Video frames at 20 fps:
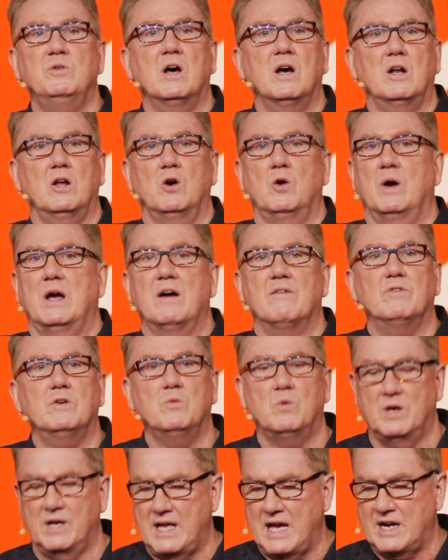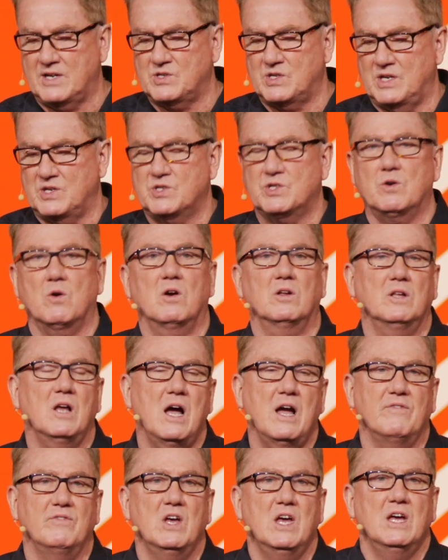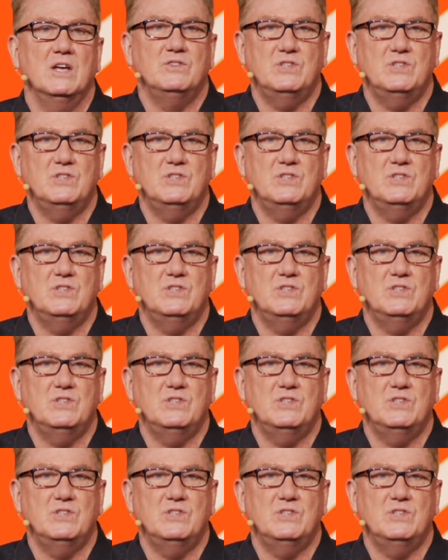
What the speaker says: not owe everyone access to our life.